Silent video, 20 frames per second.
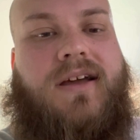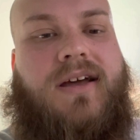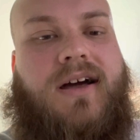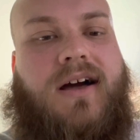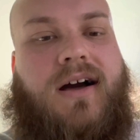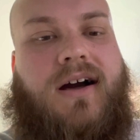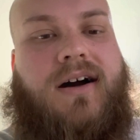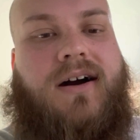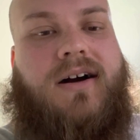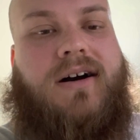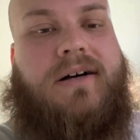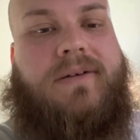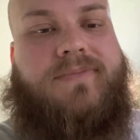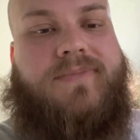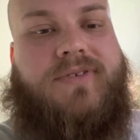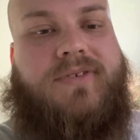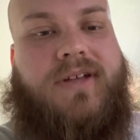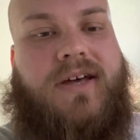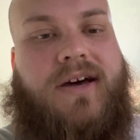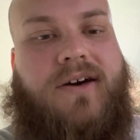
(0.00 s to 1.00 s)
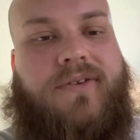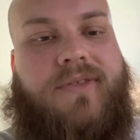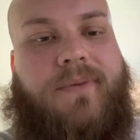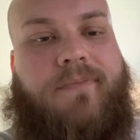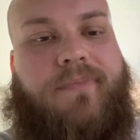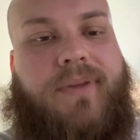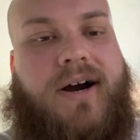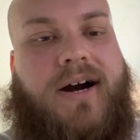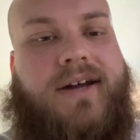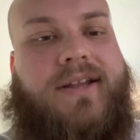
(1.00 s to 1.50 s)
So now the
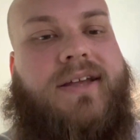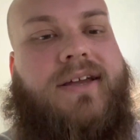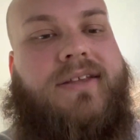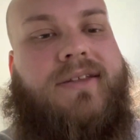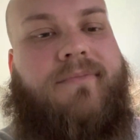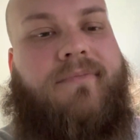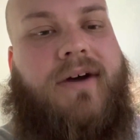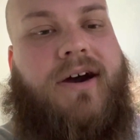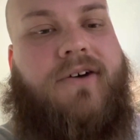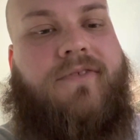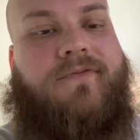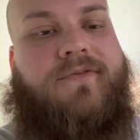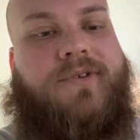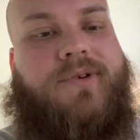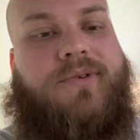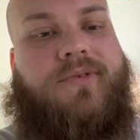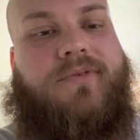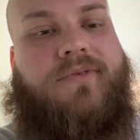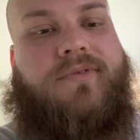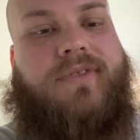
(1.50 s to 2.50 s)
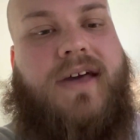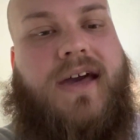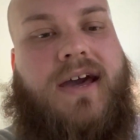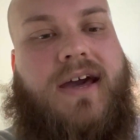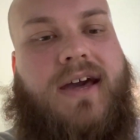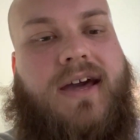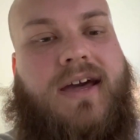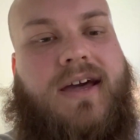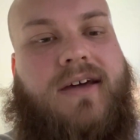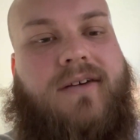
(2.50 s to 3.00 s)
body and the mouthfeel
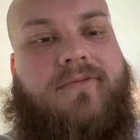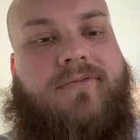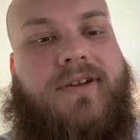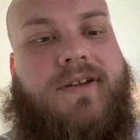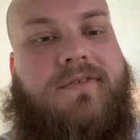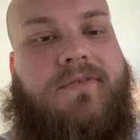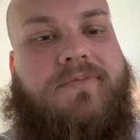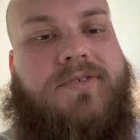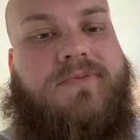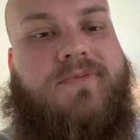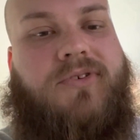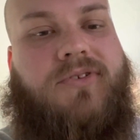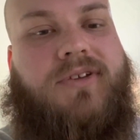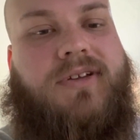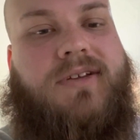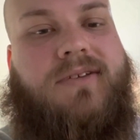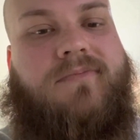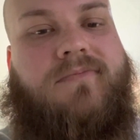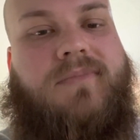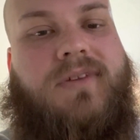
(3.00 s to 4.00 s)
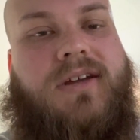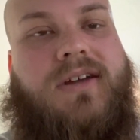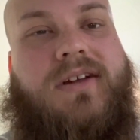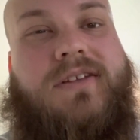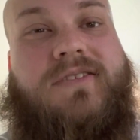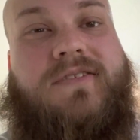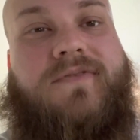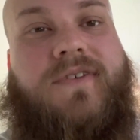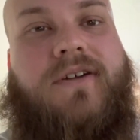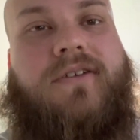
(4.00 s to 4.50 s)
that whenever I'm smoking,
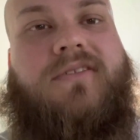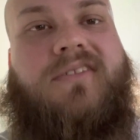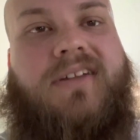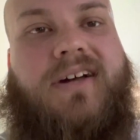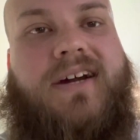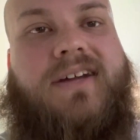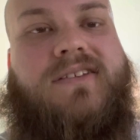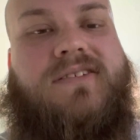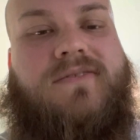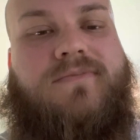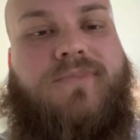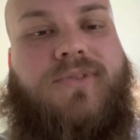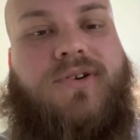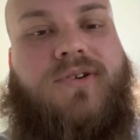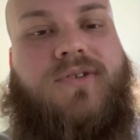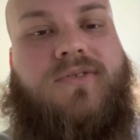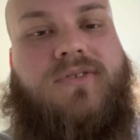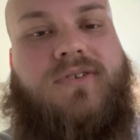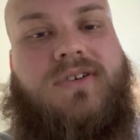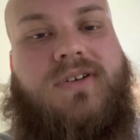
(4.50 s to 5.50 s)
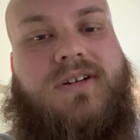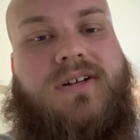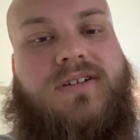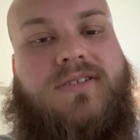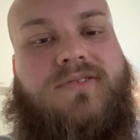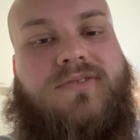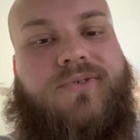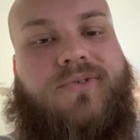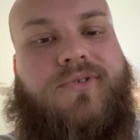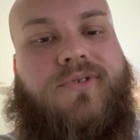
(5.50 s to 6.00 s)
it's a very light smoke.
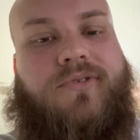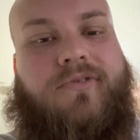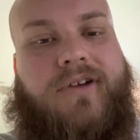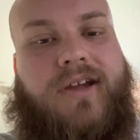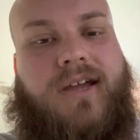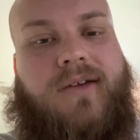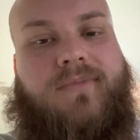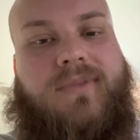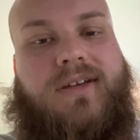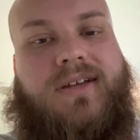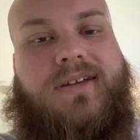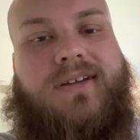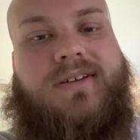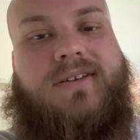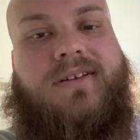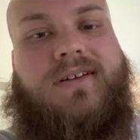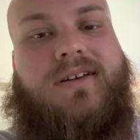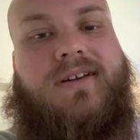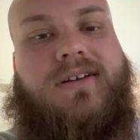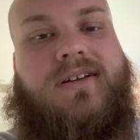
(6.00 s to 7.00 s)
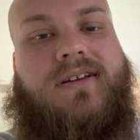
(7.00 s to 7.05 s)
It's a little creamy.